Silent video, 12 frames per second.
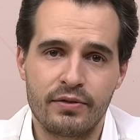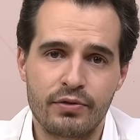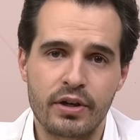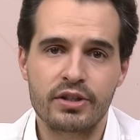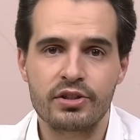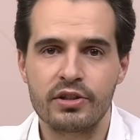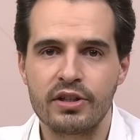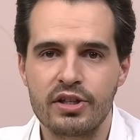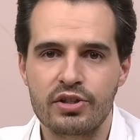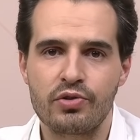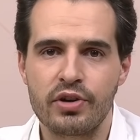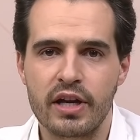friction
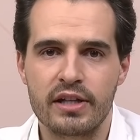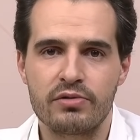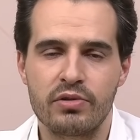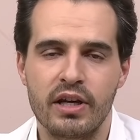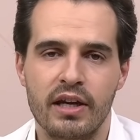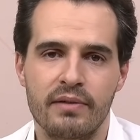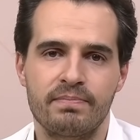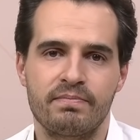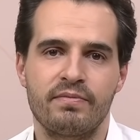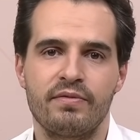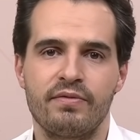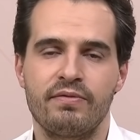this creates, we gotta
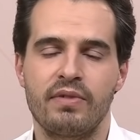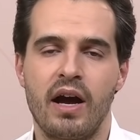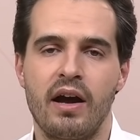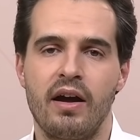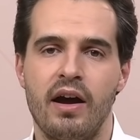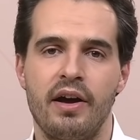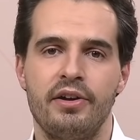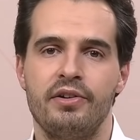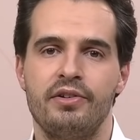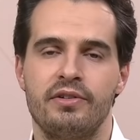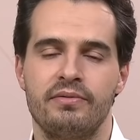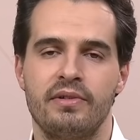
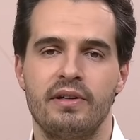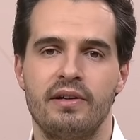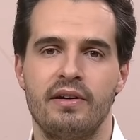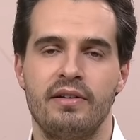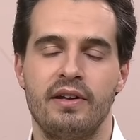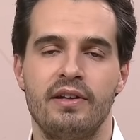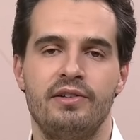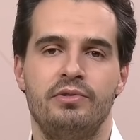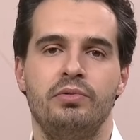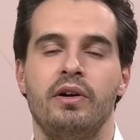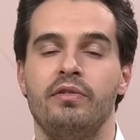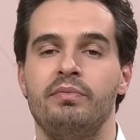hire another
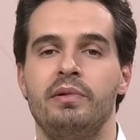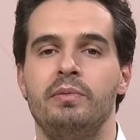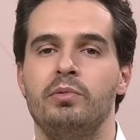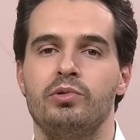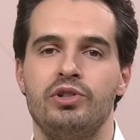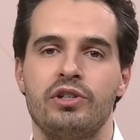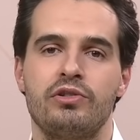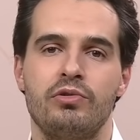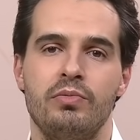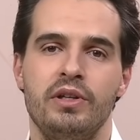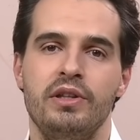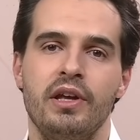12 people just to
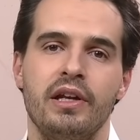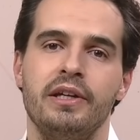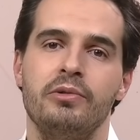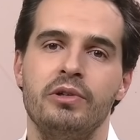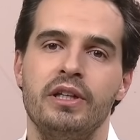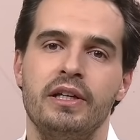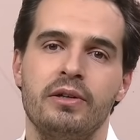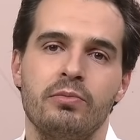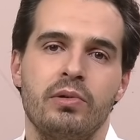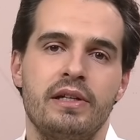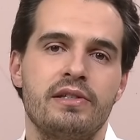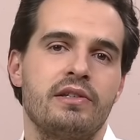be dealing with the
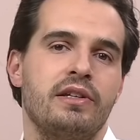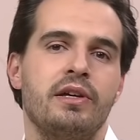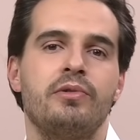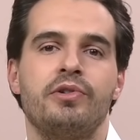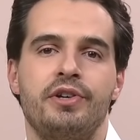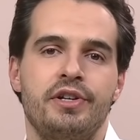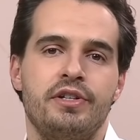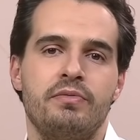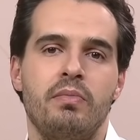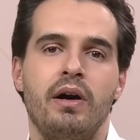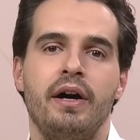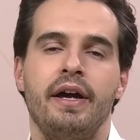complaints and inquiries
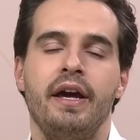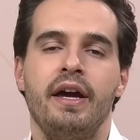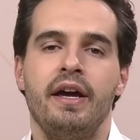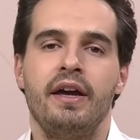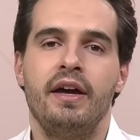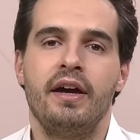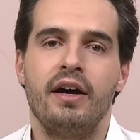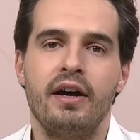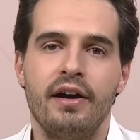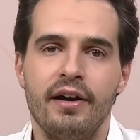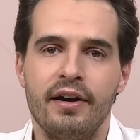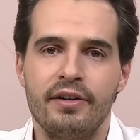by
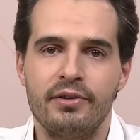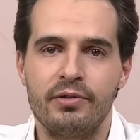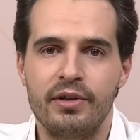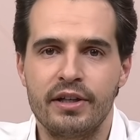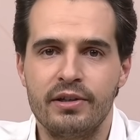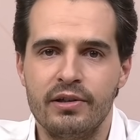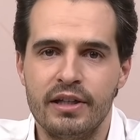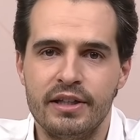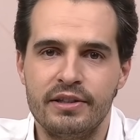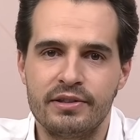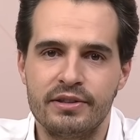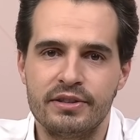the
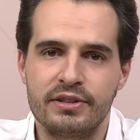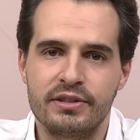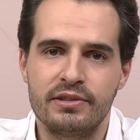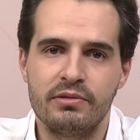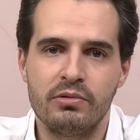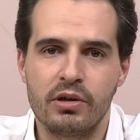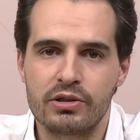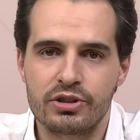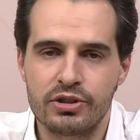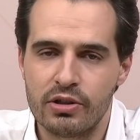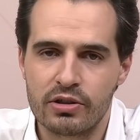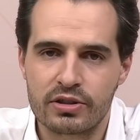regulators and the
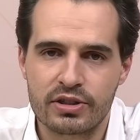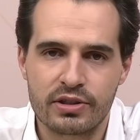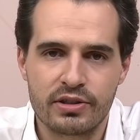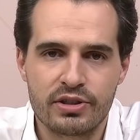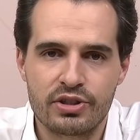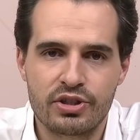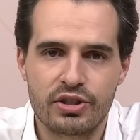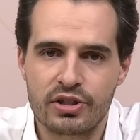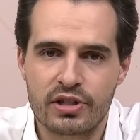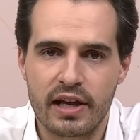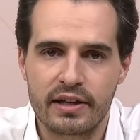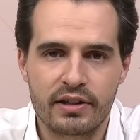watchdogs, and it's
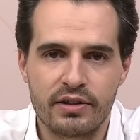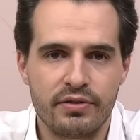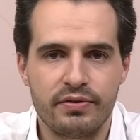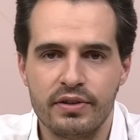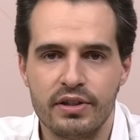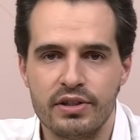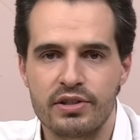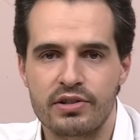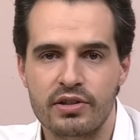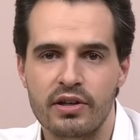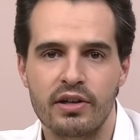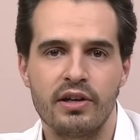just like defeats